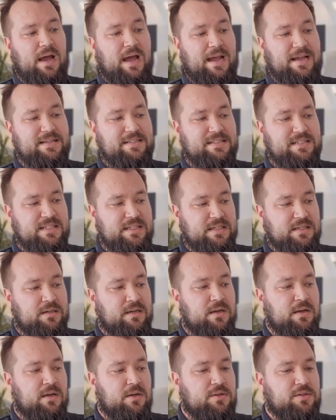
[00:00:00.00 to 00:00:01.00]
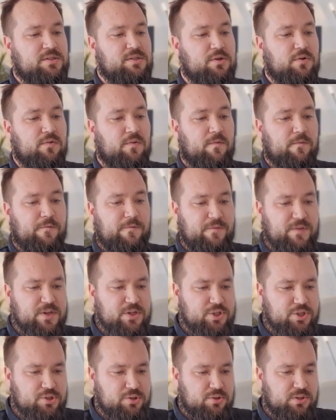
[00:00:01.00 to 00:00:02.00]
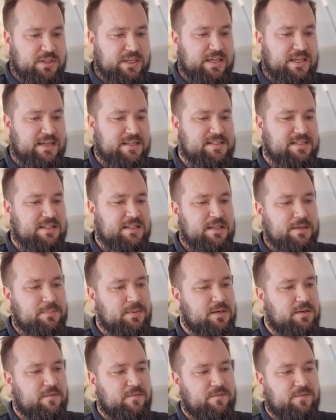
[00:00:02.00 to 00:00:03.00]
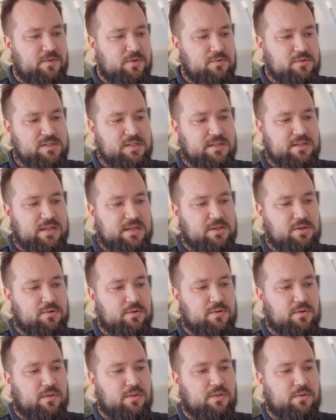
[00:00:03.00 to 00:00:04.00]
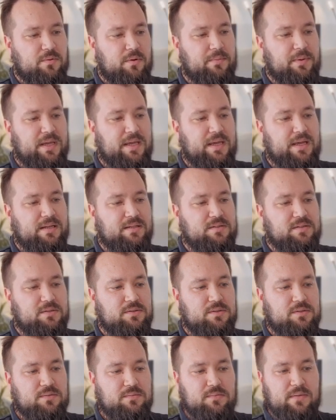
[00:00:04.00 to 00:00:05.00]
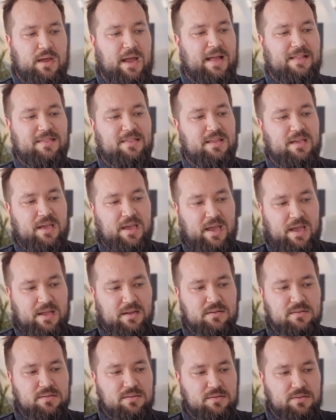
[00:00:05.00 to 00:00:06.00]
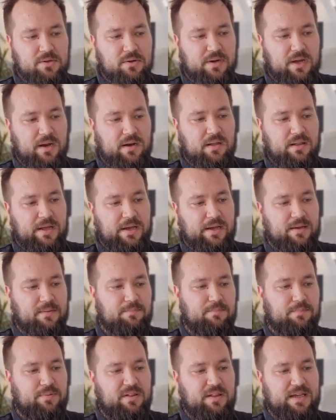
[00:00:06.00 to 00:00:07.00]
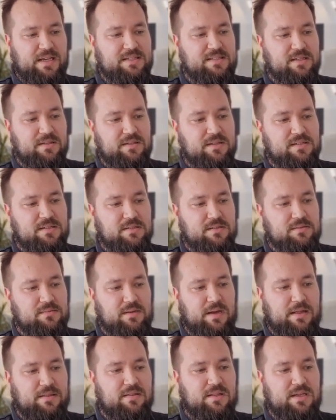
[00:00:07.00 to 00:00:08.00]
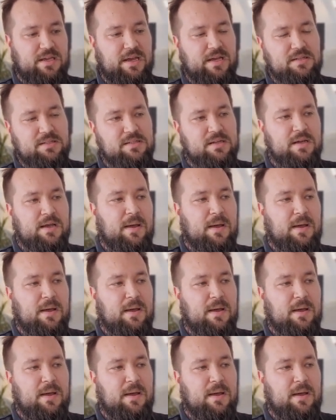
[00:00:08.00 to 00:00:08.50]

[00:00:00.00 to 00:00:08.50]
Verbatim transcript: I D. So visually, it's a little bit confusing that you're throwing it at the end. You're kind of like placing this at the end.